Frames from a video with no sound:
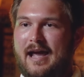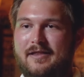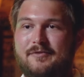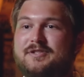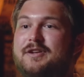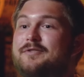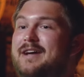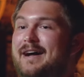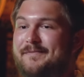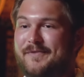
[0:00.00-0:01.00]
and there was no
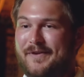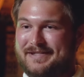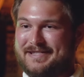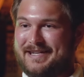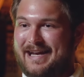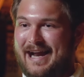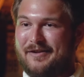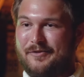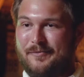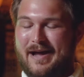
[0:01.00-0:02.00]
time for us to get
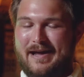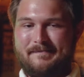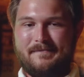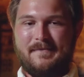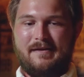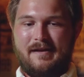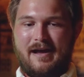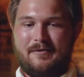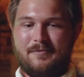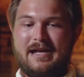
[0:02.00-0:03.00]
out of the way.
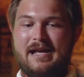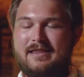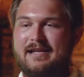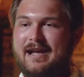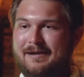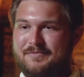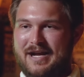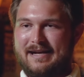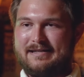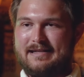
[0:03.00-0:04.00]
And we hit the
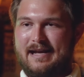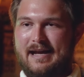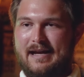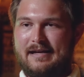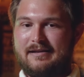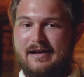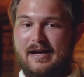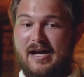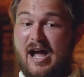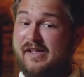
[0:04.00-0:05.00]
object, and
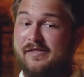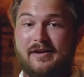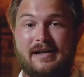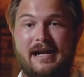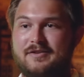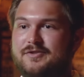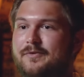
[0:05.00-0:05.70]
uh, I thought it had